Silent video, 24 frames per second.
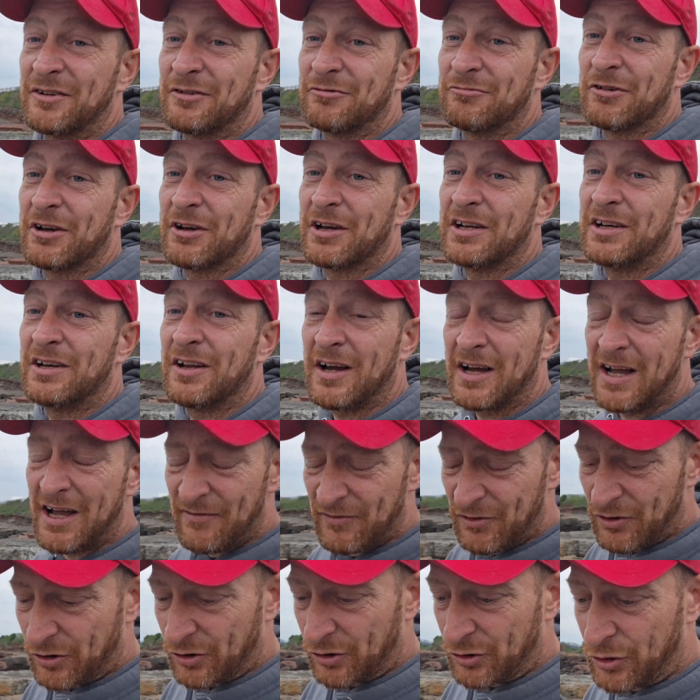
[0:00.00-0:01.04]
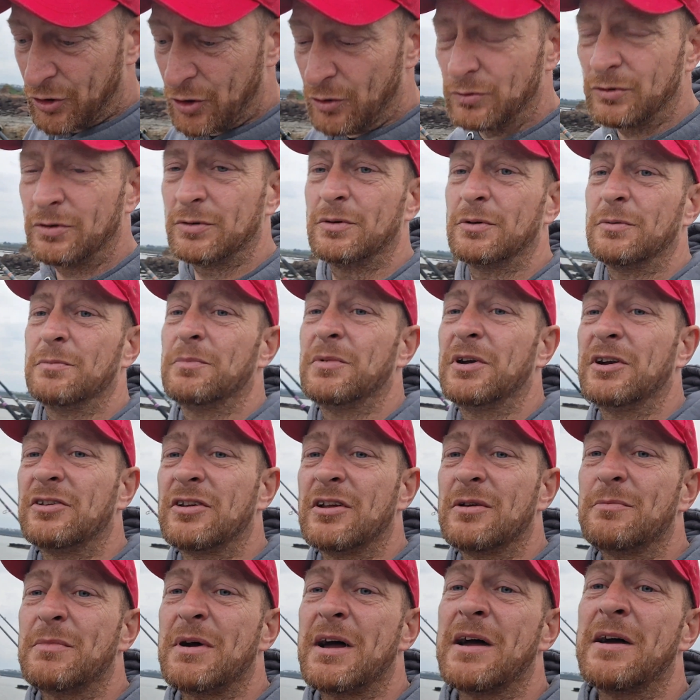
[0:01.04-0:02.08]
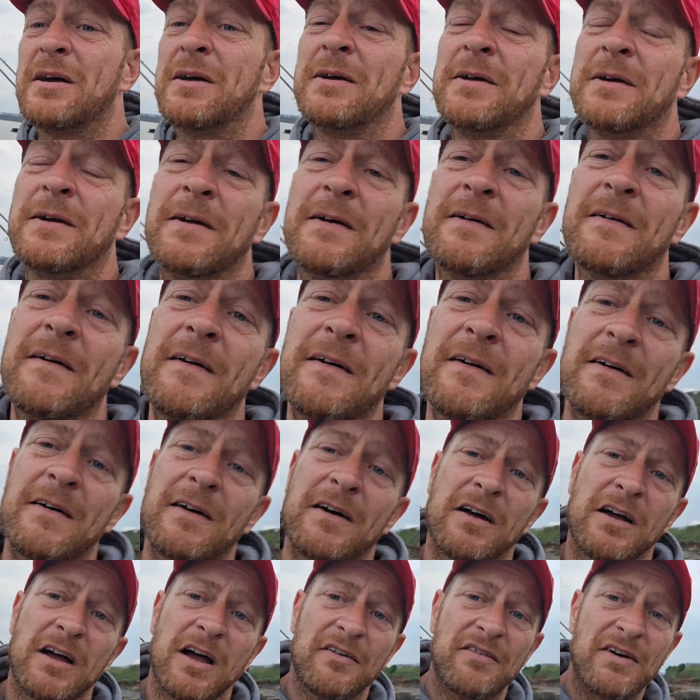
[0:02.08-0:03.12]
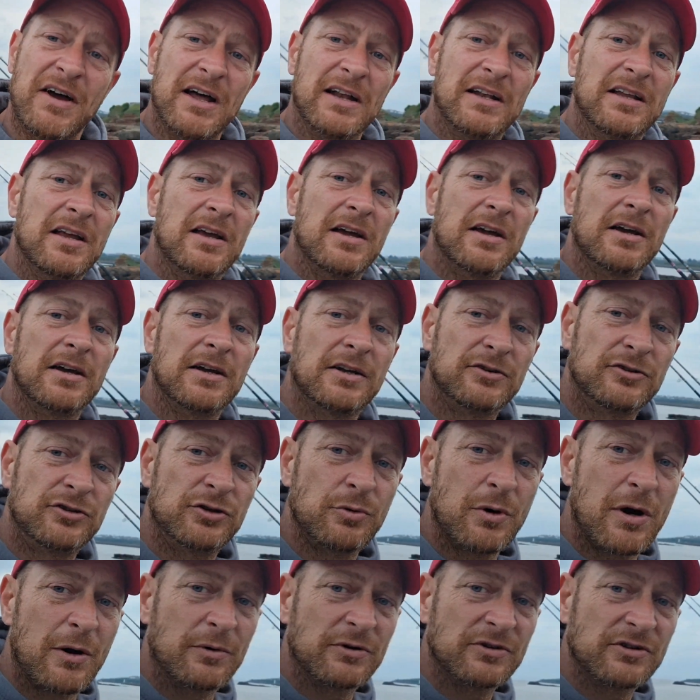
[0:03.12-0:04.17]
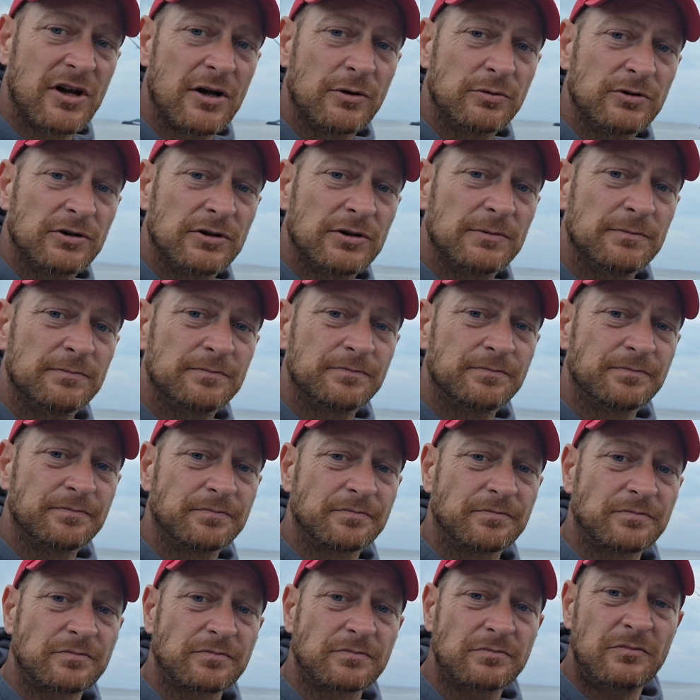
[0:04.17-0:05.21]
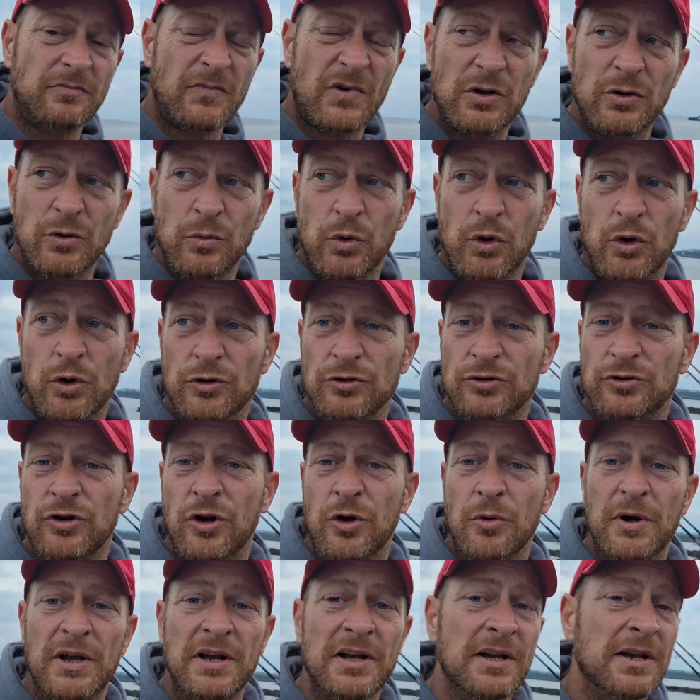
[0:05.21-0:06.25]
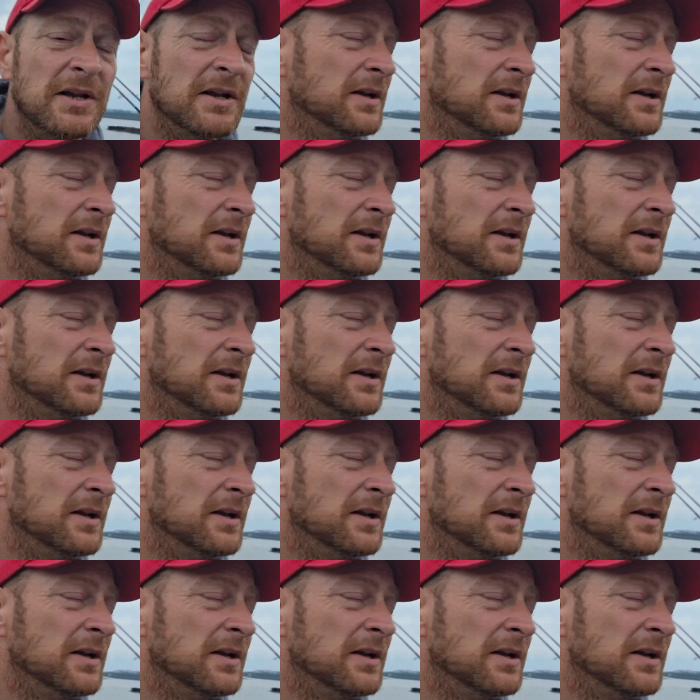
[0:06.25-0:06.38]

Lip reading: to rain. I haven't got a coat, but it doesn't matter. I've had 2 hours out, the water's going.